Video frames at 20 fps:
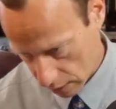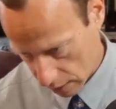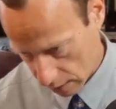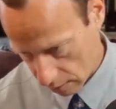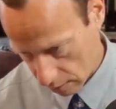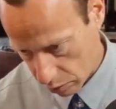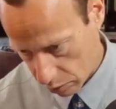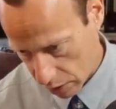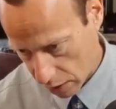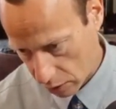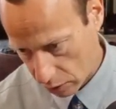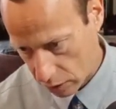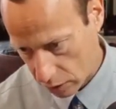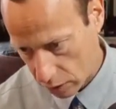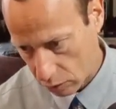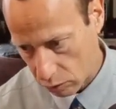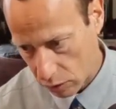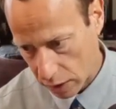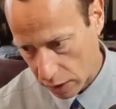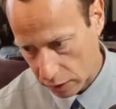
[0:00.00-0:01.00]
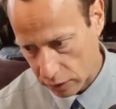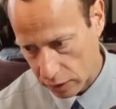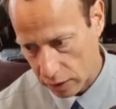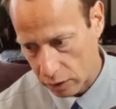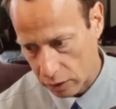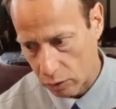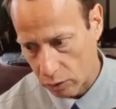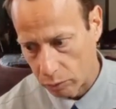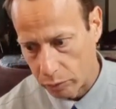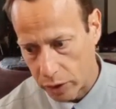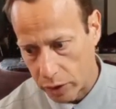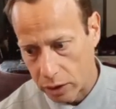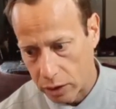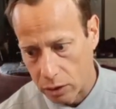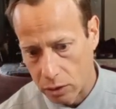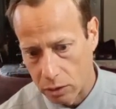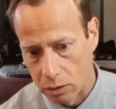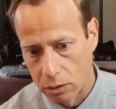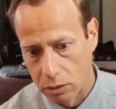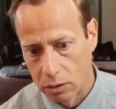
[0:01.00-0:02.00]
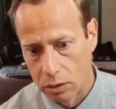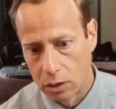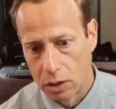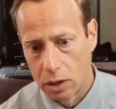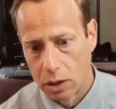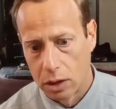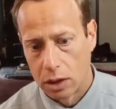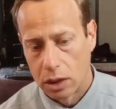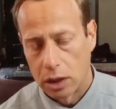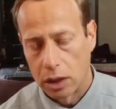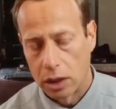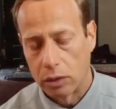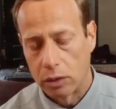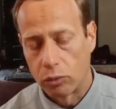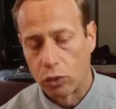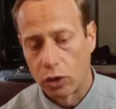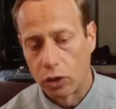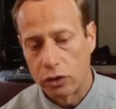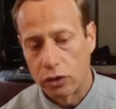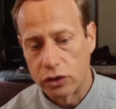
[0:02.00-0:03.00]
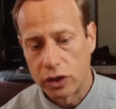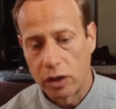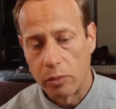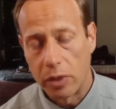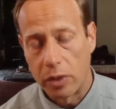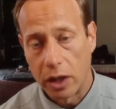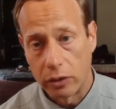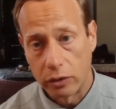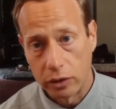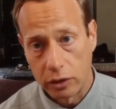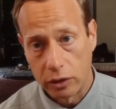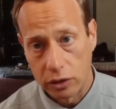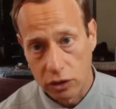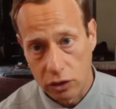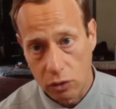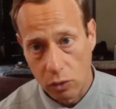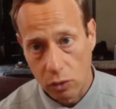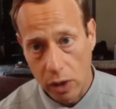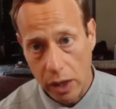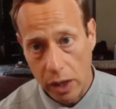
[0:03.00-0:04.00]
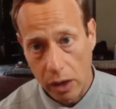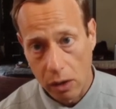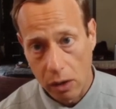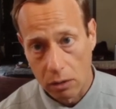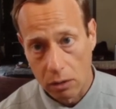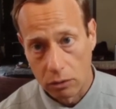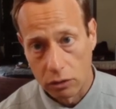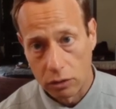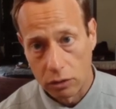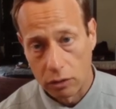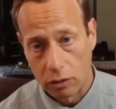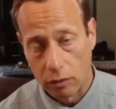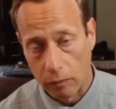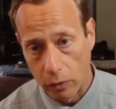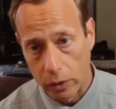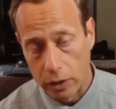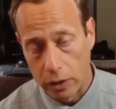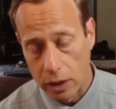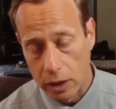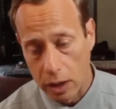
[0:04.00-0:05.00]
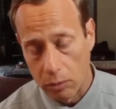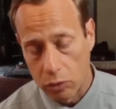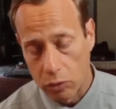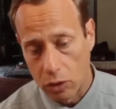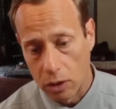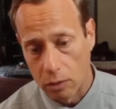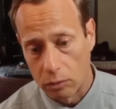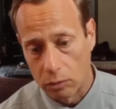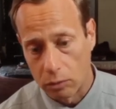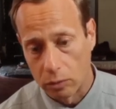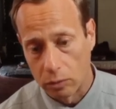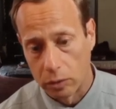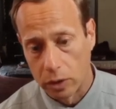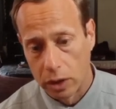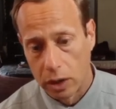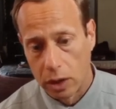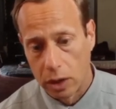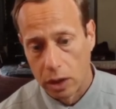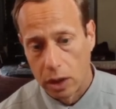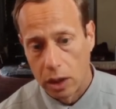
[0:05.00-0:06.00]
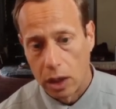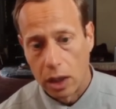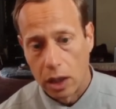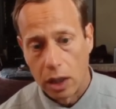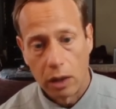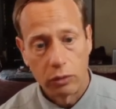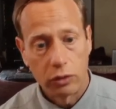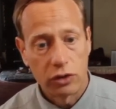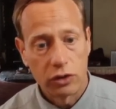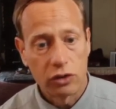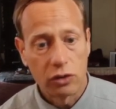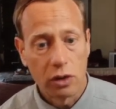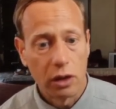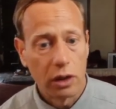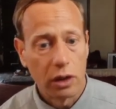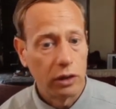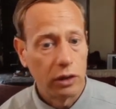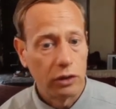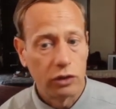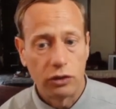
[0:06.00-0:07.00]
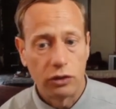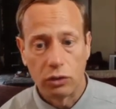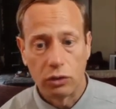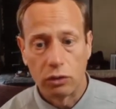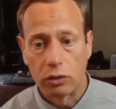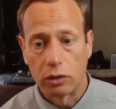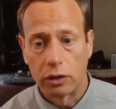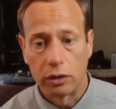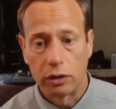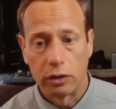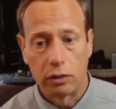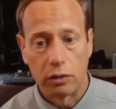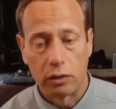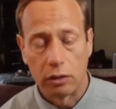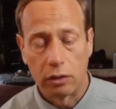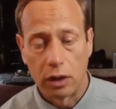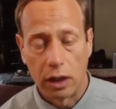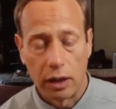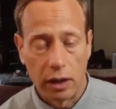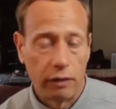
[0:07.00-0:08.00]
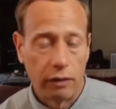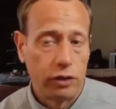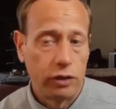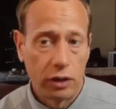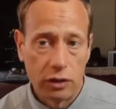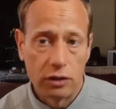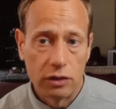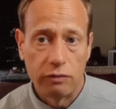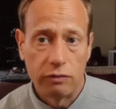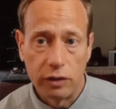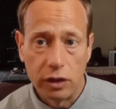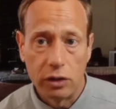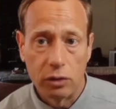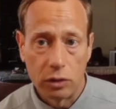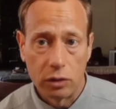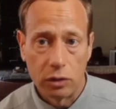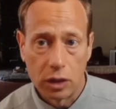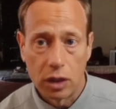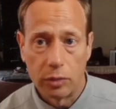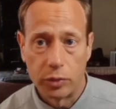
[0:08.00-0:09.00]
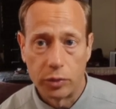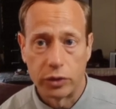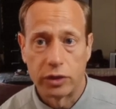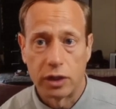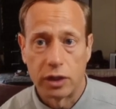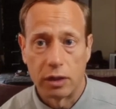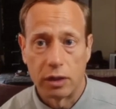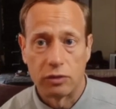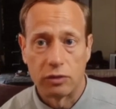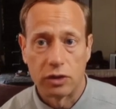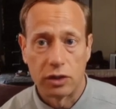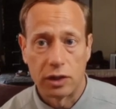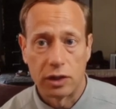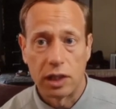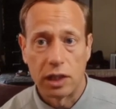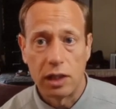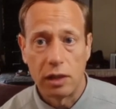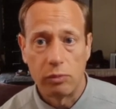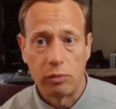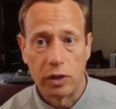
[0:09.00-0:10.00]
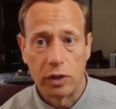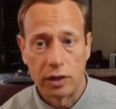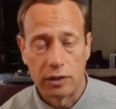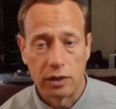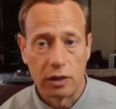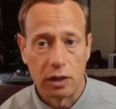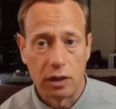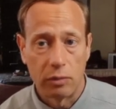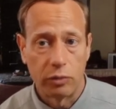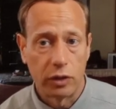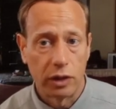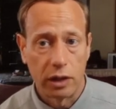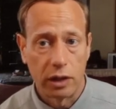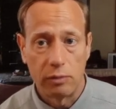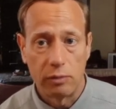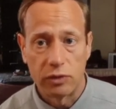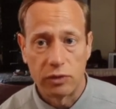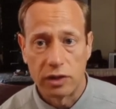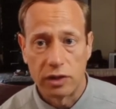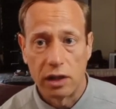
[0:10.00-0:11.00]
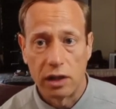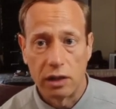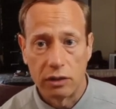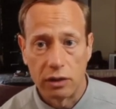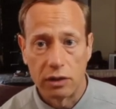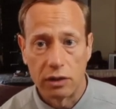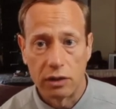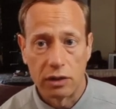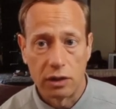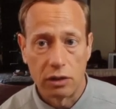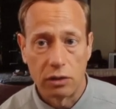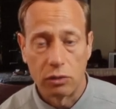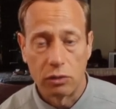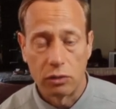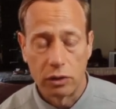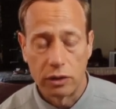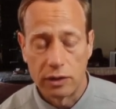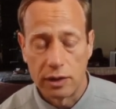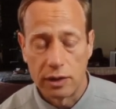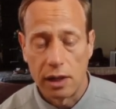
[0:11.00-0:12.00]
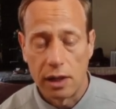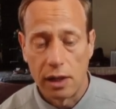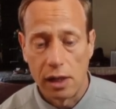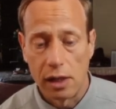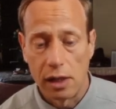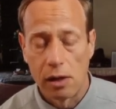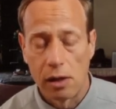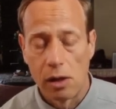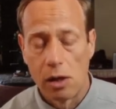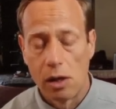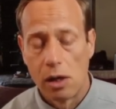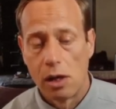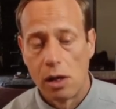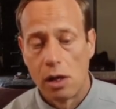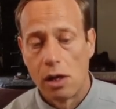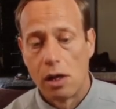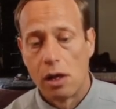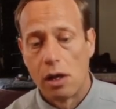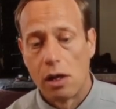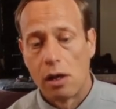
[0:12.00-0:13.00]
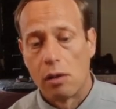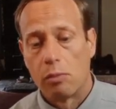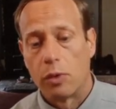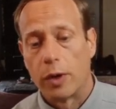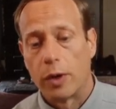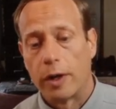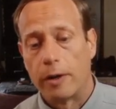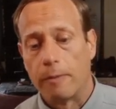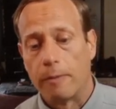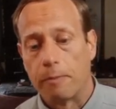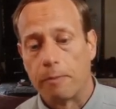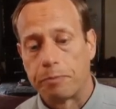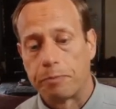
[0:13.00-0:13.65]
bounding rectangle bigger. And we're using a bounding square to avoid that problem. And I was trying to do I've done this video a couple of times because I keep messing up and I keep saying things I don't want to say. But